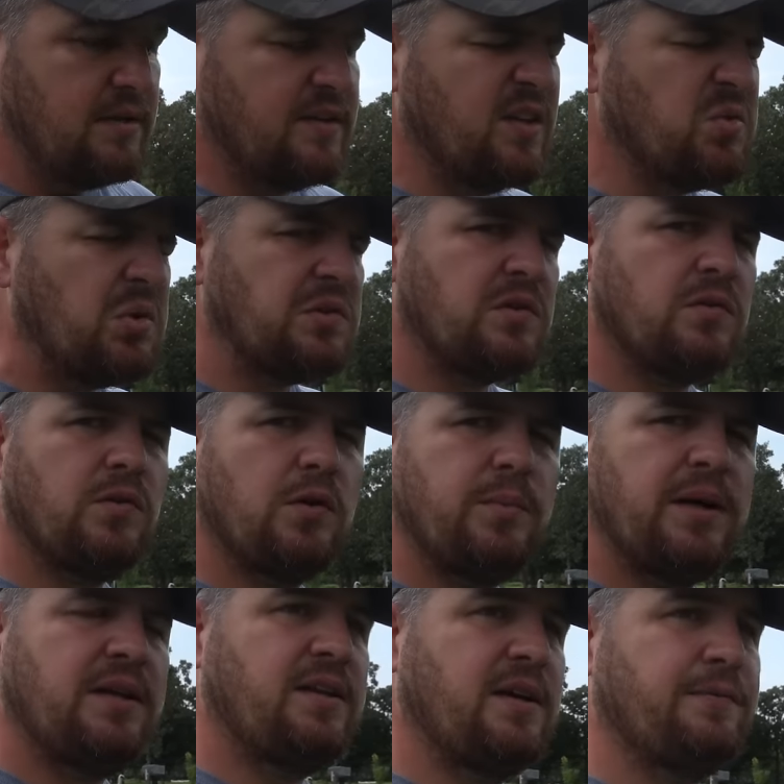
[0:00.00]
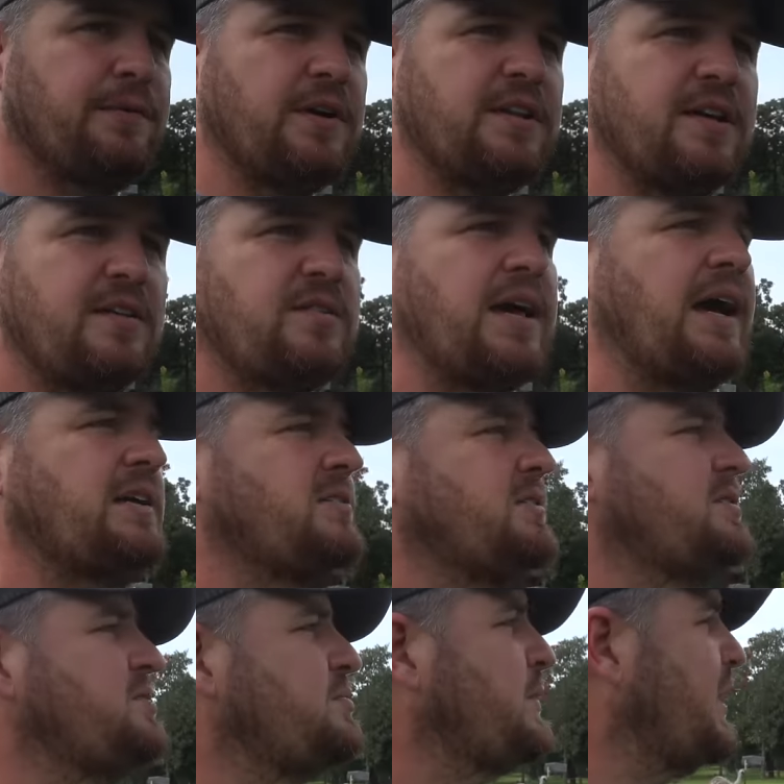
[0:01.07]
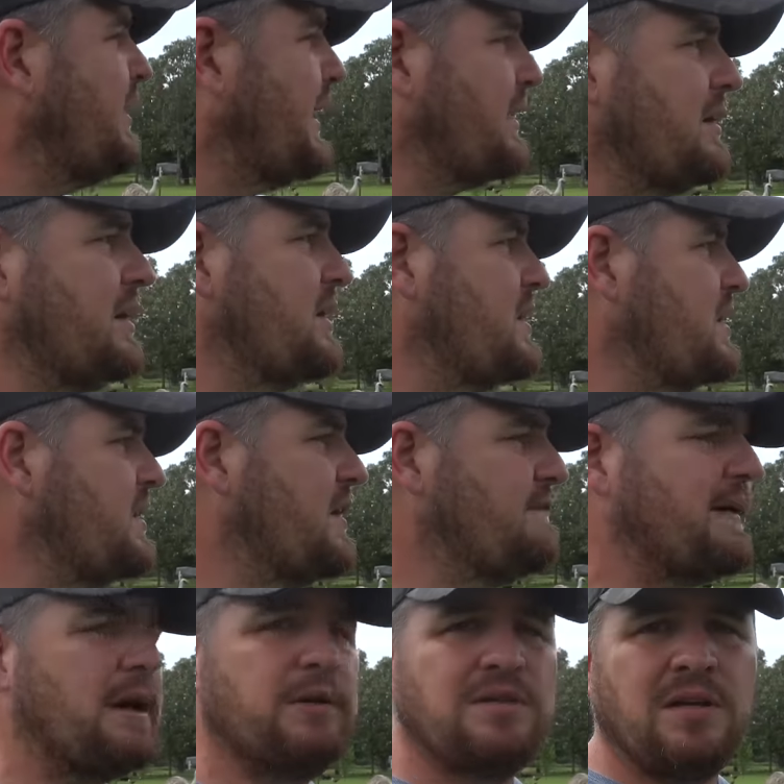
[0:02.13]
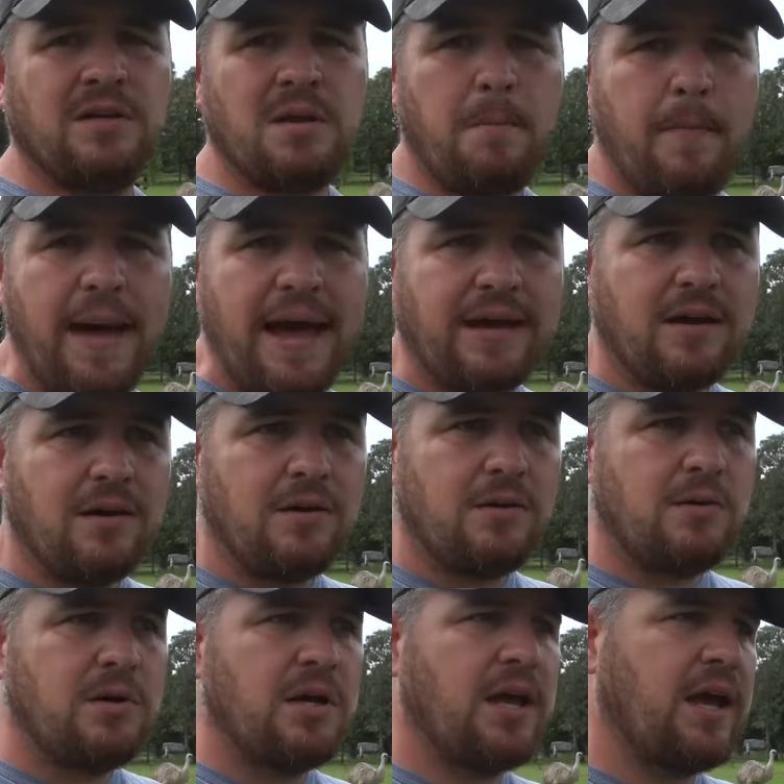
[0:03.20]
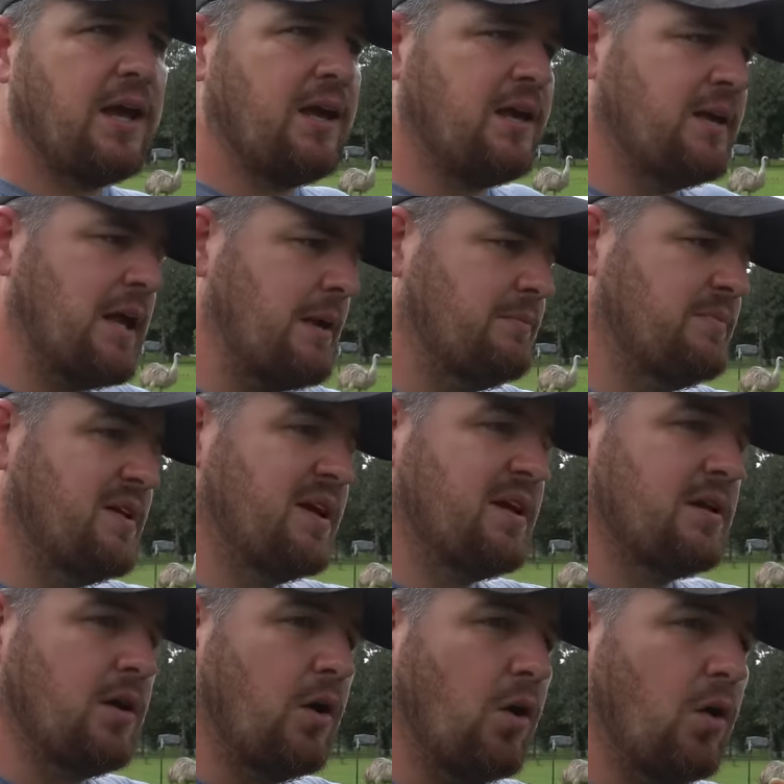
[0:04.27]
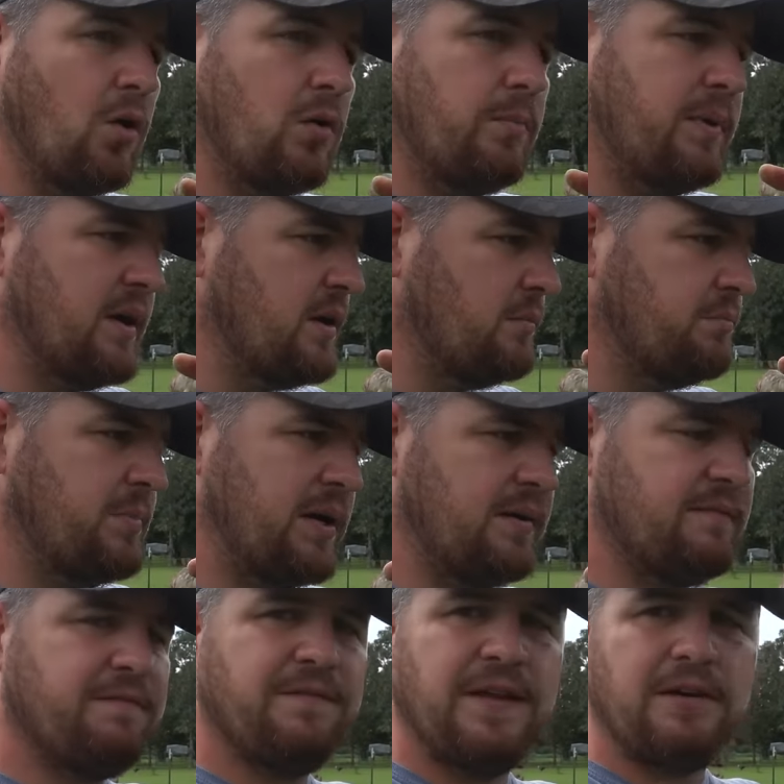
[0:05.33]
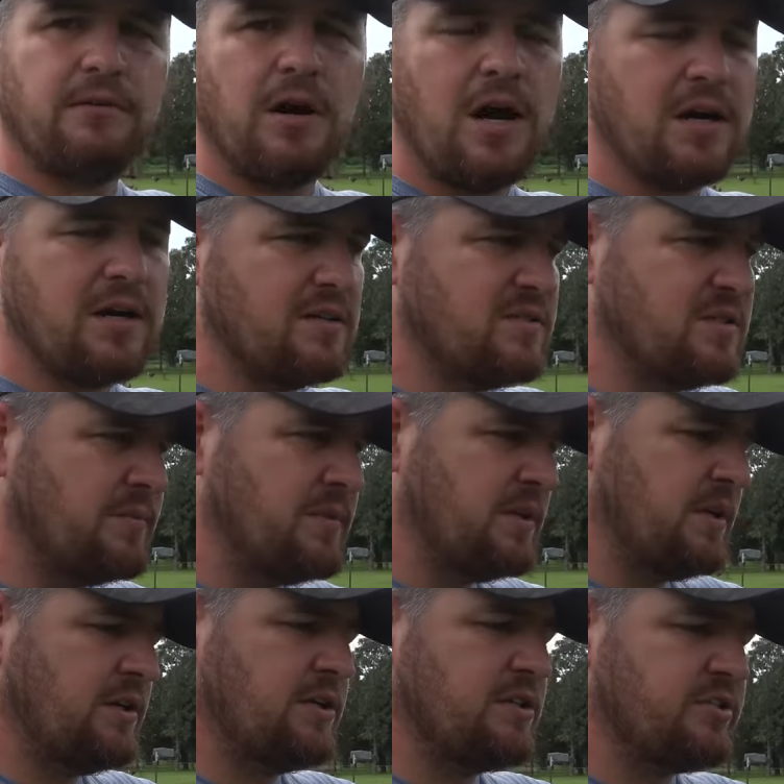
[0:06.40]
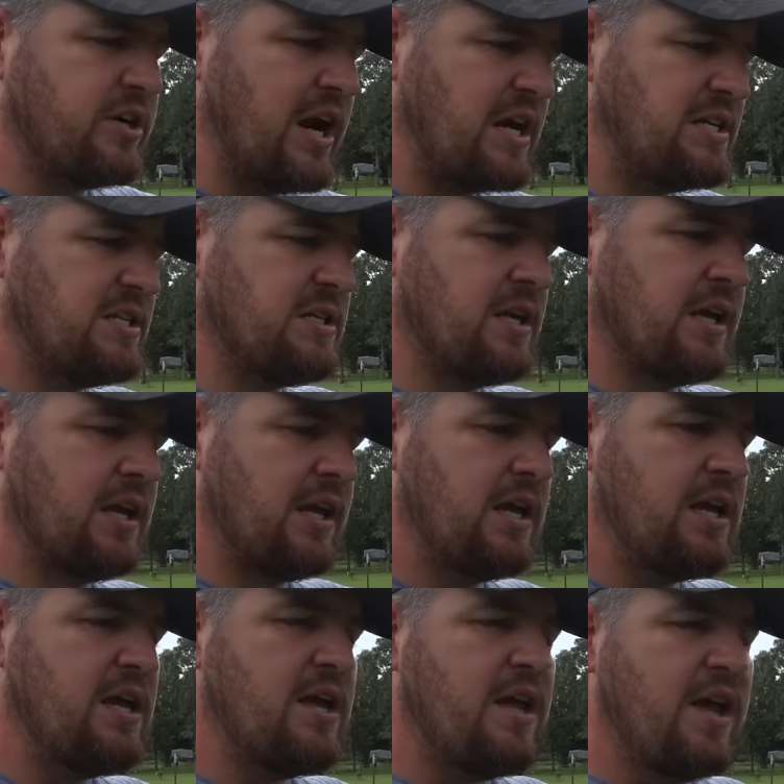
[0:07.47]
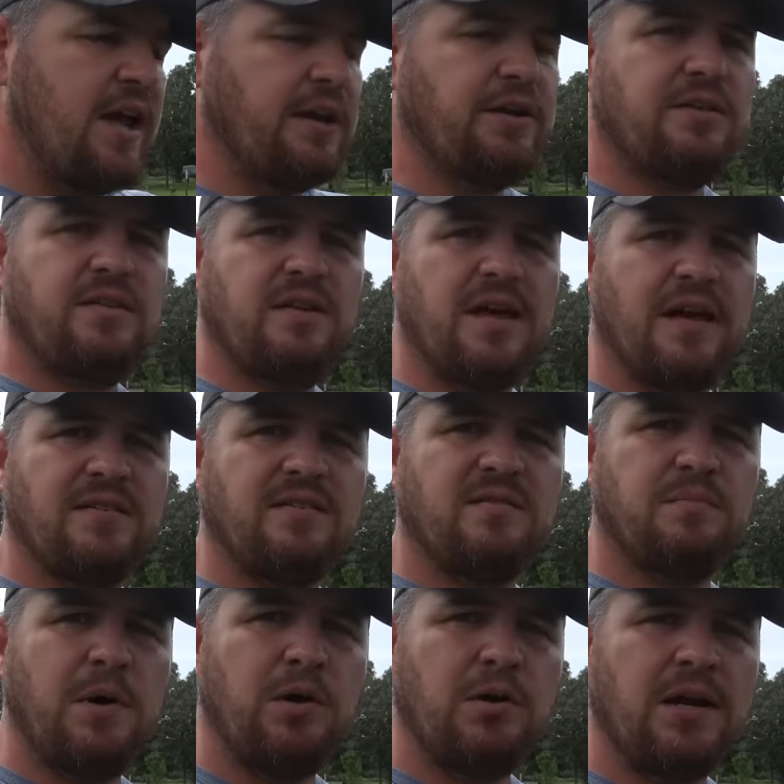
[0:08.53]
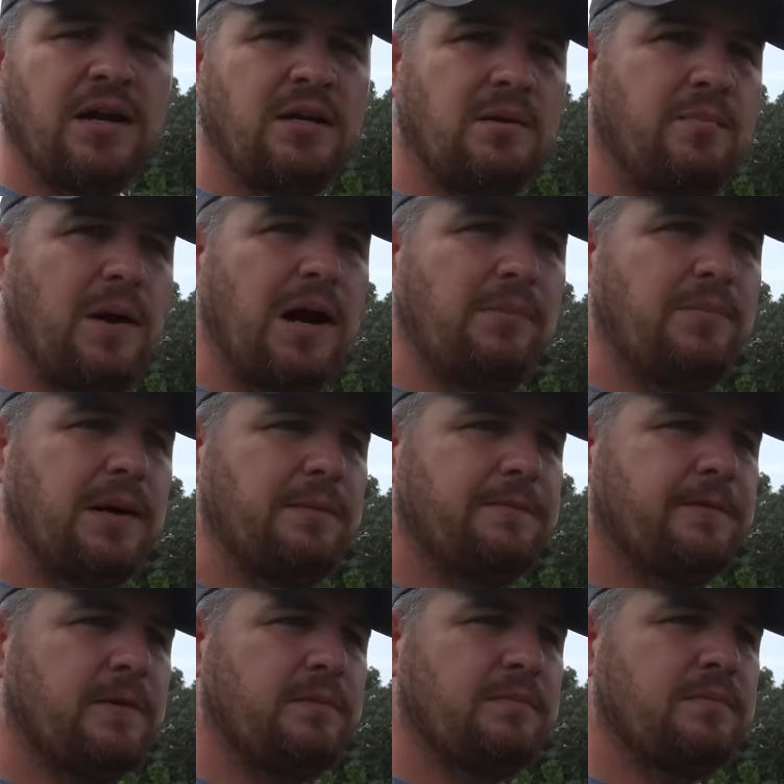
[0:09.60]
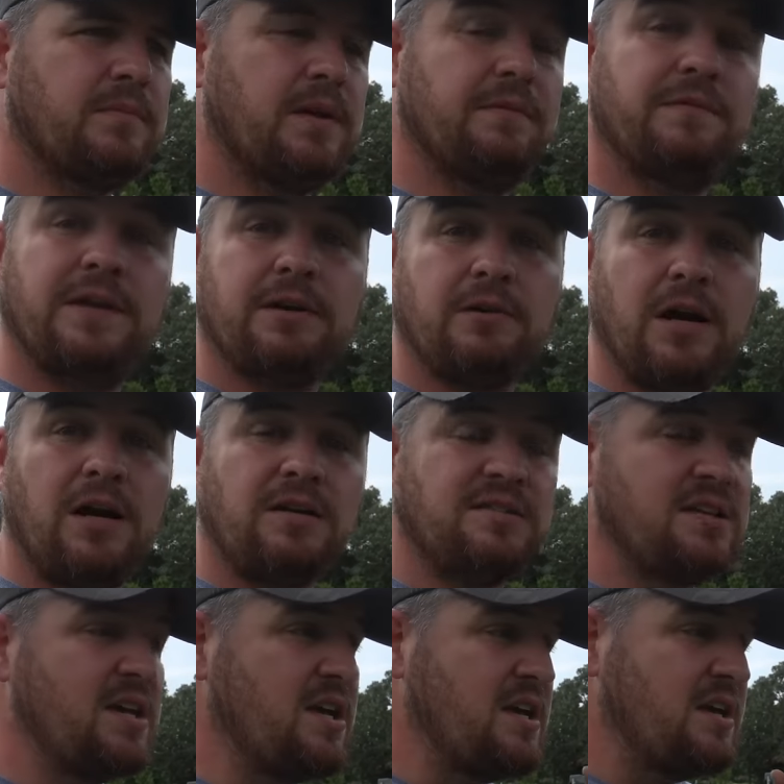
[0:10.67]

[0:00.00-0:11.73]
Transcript: This was a little bit different. This actually smelled like if I was on the backhoe and I'm digging a hole, a big flint rock or something, and you're scratching at it, and you see that smoke kind of pop up from the flint rocks.